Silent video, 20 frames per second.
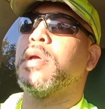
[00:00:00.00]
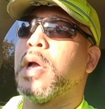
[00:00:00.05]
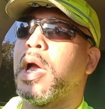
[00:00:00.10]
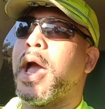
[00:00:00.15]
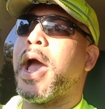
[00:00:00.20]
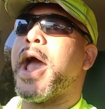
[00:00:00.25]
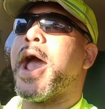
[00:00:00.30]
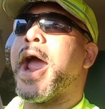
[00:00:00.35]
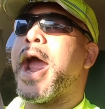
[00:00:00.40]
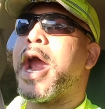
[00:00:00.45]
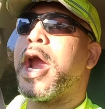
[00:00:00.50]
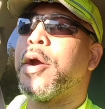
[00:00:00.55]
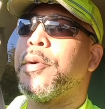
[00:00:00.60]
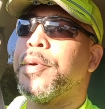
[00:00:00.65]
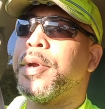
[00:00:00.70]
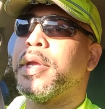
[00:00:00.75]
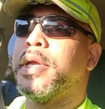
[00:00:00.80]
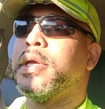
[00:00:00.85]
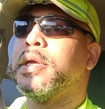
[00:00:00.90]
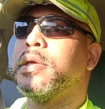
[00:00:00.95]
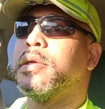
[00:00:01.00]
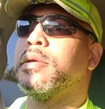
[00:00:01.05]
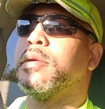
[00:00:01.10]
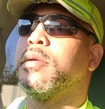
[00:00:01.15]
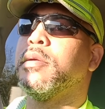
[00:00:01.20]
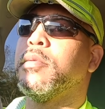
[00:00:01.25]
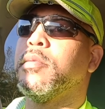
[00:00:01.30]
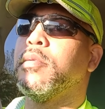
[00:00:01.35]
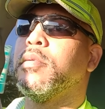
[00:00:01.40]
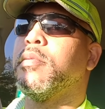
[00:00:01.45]
hiring
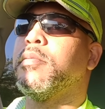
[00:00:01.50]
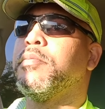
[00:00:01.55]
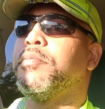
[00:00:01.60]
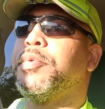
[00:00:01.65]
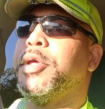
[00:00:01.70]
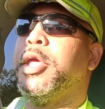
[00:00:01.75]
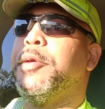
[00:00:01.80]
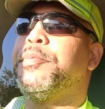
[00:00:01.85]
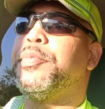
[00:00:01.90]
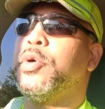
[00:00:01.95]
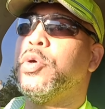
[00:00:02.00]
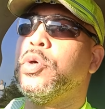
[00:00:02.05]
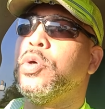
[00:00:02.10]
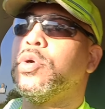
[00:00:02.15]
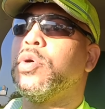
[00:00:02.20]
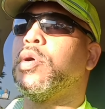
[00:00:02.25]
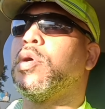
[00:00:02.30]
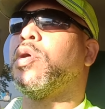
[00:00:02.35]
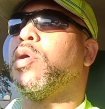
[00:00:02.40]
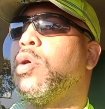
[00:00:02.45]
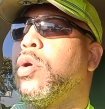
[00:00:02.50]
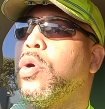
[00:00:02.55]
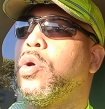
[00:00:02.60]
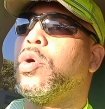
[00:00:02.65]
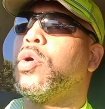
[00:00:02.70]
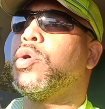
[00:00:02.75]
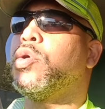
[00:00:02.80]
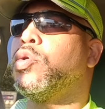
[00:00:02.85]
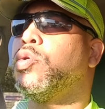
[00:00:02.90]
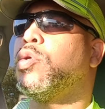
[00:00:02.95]
people
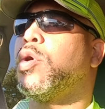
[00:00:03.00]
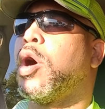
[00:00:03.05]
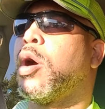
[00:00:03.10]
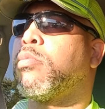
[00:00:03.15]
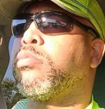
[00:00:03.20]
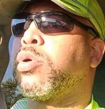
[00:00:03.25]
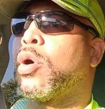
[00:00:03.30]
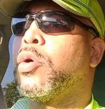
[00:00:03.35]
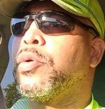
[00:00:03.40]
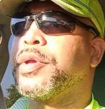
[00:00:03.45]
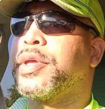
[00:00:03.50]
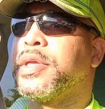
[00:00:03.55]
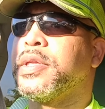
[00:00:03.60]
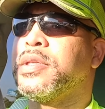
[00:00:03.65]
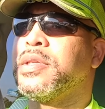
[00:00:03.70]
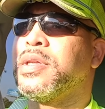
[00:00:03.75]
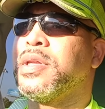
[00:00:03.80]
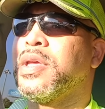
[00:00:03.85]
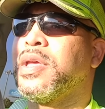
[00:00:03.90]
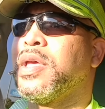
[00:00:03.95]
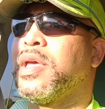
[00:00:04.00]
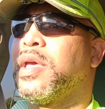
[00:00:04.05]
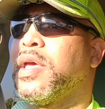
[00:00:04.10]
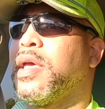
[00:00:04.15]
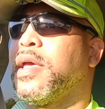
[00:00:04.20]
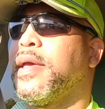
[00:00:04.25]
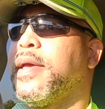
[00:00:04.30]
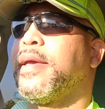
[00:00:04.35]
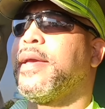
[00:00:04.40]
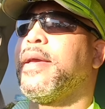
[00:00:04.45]
who are
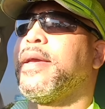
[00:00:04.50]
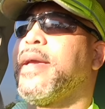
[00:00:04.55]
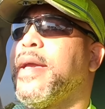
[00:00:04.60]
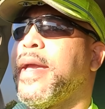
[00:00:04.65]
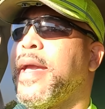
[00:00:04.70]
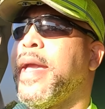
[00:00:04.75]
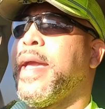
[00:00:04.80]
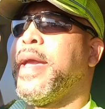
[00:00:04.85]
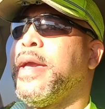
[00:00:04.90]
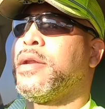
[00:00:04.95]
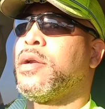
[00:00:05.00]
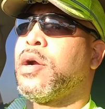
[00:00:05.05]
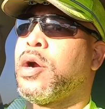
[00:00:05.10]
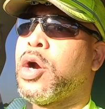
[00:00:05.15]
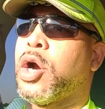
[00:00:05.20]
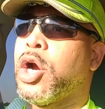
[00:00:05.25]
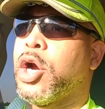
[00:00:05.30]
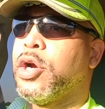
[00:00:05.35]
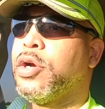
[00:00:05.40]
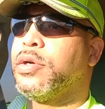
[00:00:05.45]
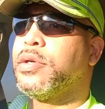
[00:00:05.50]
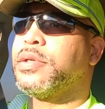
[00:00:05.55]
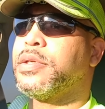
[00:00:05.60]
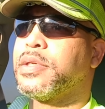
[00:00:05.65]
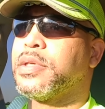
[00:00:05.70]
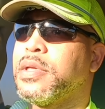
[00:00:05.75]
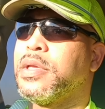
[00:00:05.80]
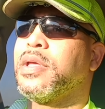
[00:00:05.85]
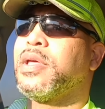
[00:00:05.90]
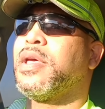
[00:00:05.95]
broken and are hurt
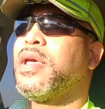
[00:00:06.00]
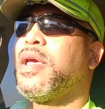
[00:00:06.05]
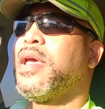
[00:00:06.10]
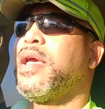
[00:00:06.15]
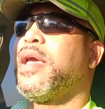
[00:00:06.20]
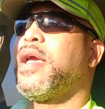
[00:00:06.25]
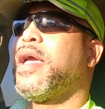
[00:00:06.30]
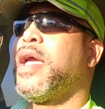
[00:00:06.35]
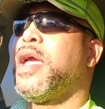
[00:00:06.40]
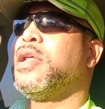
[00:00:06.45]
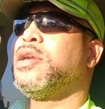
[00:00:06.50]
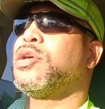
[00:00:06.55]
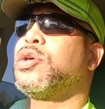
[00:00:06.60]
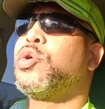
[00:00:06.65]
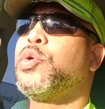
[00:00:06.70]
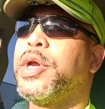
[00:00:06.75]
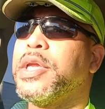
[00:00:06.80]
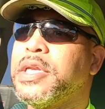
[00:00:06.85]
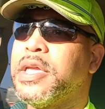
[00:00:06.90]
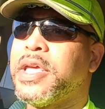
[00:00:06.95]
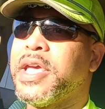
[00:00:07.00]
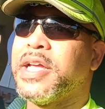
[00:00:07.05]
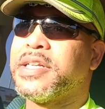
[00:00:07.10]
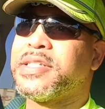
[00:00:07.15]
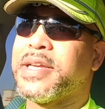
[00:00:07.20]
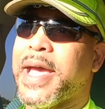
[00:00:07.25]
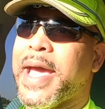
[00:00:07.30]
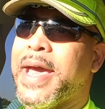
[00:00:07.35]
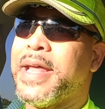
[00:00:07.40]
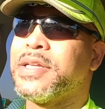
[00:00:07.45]
and are quick to
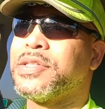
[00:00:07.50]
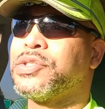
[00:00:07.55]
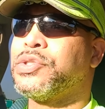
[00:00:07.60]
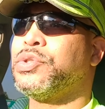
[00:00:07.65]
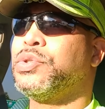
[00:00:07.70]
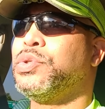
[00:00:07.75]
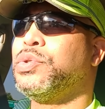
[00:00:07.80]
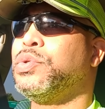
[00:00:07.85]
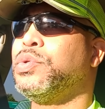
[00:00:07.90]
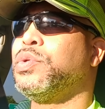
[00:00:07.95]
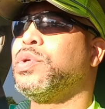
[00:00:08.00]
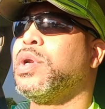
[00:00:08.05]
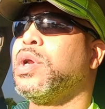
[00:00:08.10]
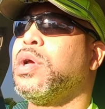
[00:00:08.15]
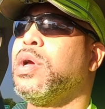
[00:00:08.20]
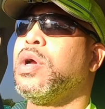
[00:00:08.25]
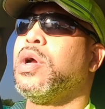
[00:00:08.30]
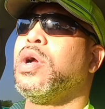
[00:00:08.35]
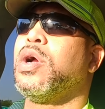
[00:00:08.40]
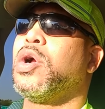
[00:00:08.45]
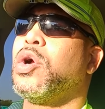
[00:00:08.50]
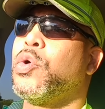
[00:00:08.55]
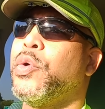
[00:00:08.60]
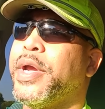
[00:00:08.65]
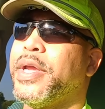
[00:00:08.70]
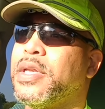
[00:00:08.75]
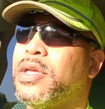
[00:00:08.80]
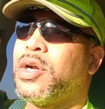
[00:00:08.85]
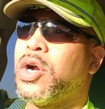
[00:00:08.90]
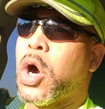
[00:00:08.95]
catch an attitude,
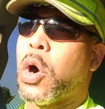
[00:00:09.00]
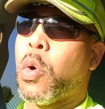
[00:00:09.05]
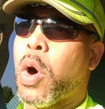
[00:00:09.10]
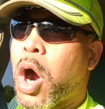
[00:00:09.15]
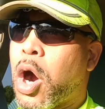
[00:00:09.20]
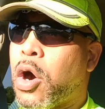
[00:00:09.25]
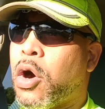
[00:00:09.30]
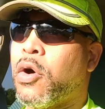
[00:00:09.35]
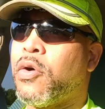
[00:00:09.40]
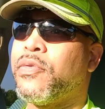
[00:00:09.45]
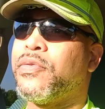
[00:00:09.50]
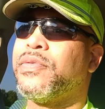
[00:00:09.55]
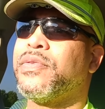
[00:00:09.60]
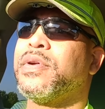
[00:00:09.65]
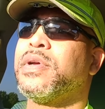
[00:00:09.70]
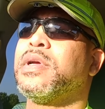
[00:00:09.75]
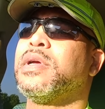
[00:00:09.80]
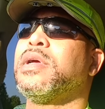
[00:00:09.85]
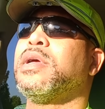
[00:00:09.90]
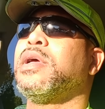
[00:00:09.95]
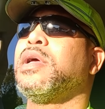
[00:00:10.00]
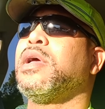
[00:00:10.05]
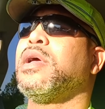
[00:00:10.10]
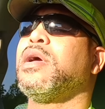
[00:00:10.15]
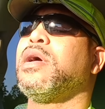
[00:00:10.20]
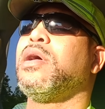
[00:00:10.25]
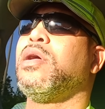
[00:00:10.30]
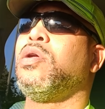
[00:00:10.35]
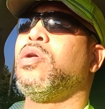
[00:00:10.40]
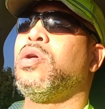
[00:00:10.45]
quick to go off
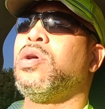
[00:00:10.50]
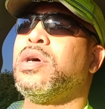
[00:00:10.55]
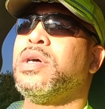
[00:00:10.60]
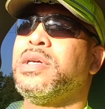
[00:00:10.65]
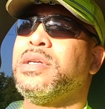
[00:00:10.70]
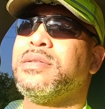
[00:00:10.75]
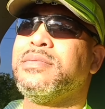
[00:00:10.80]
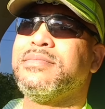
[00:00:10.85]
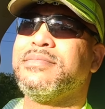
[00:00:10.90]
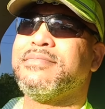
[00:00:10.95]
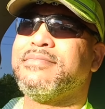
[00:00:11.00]
on